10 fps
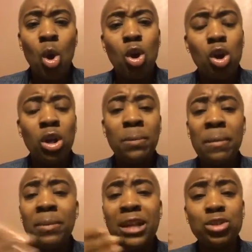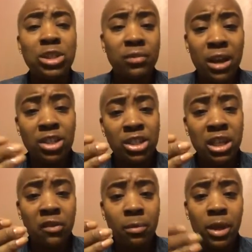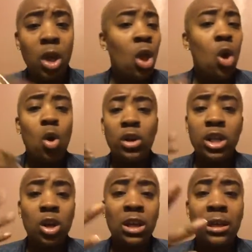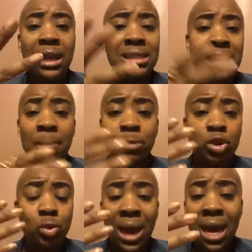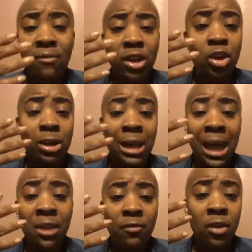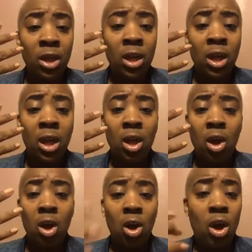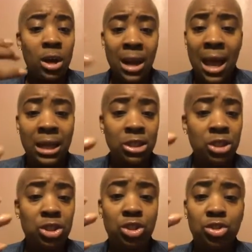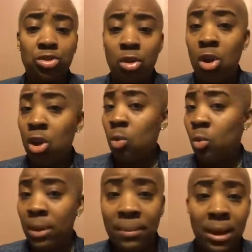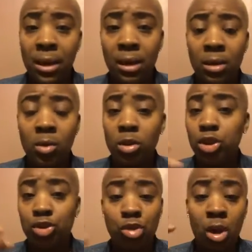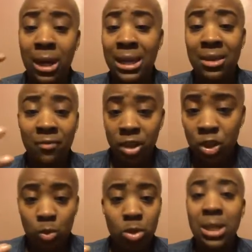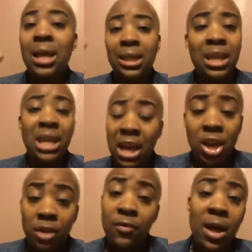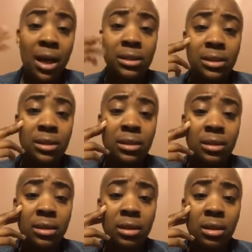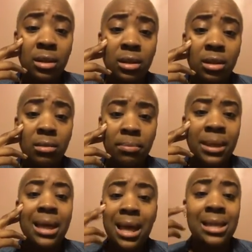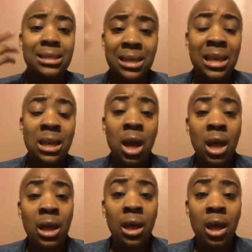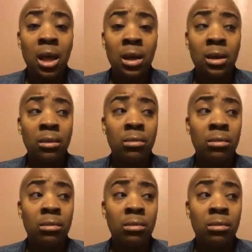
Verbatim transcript: or the only people that you surround yourself with or the only examples you have in your life are not strong women or strong individuals, then yeah, you're fucked. Because then a a